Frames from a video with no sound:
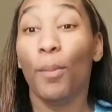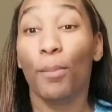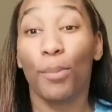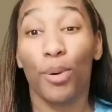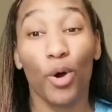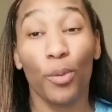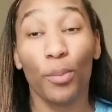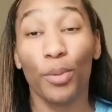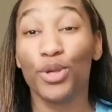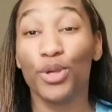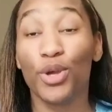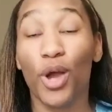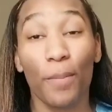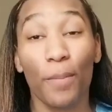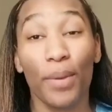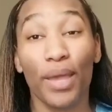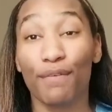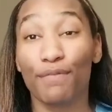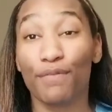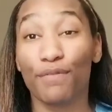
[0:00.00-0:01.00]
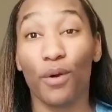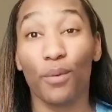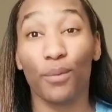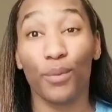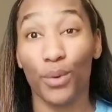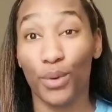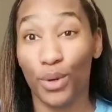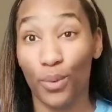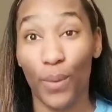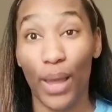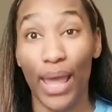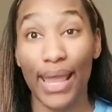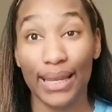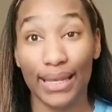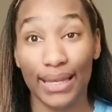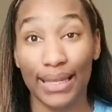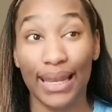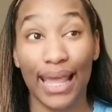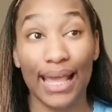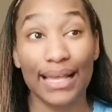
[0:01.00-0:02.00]
Puma, you going to be in for a rude
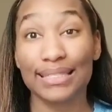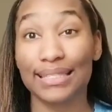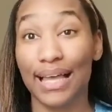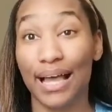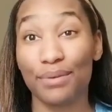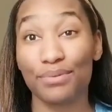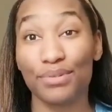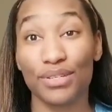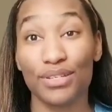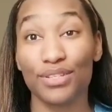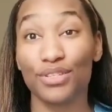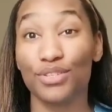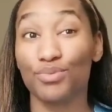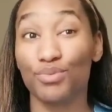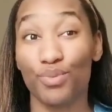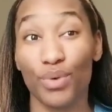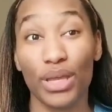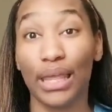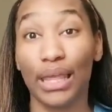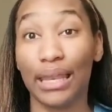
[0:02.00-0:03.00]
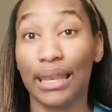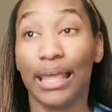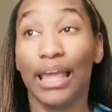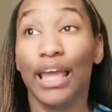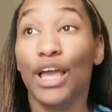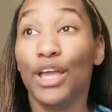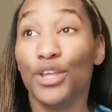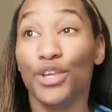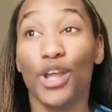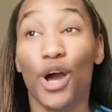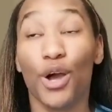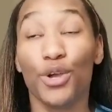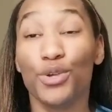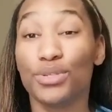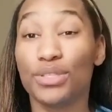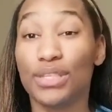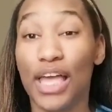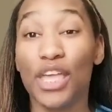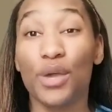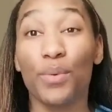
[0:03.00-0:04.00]
awakening next time she, when, you know, you
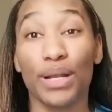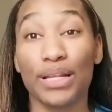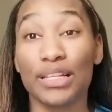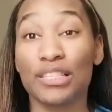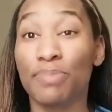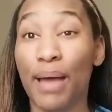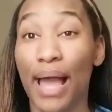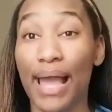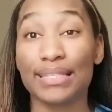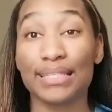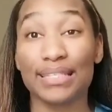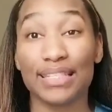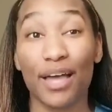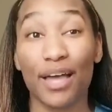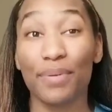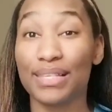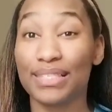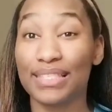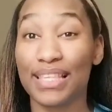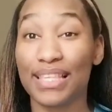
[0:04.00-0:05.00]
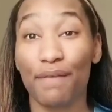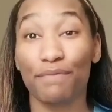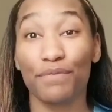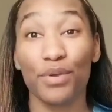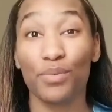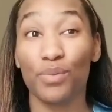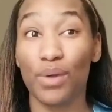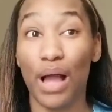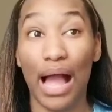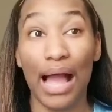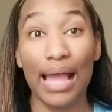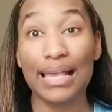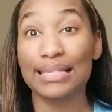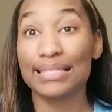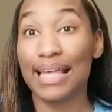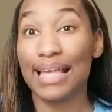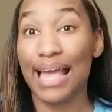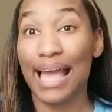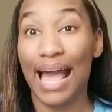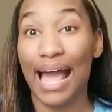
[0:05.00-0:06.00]
say you want to spice it up. He said, you, uh, he
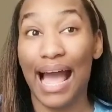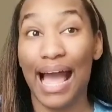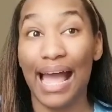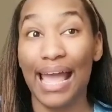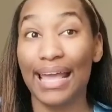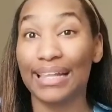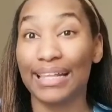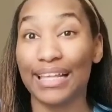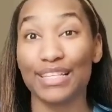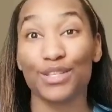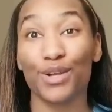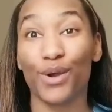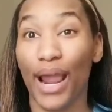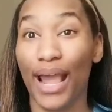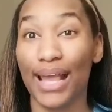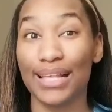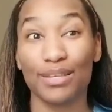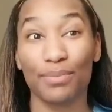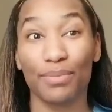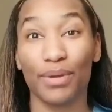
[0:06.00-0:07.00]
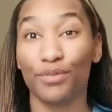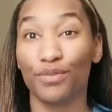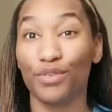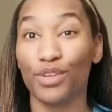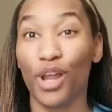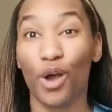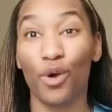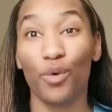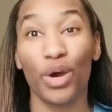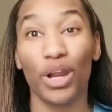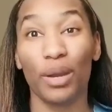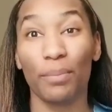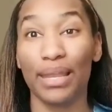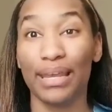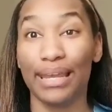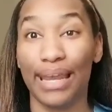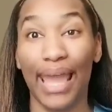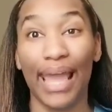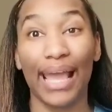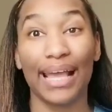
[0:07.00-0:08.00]
said, I ain't this crazy, but if you know, want to be
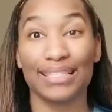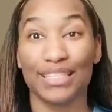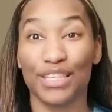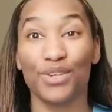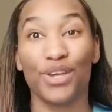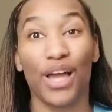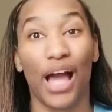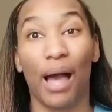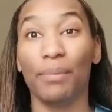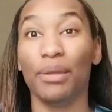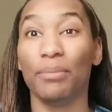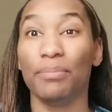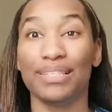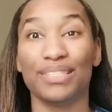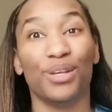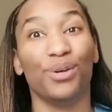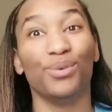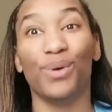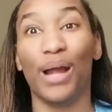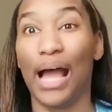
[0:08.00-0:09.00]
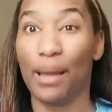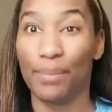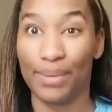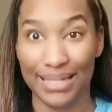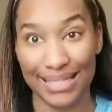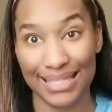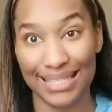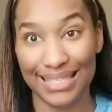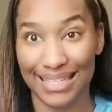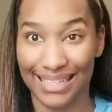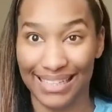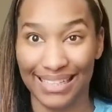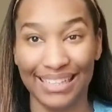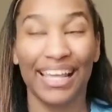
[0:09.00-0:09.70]
nasty, and call me Mr. Robinson.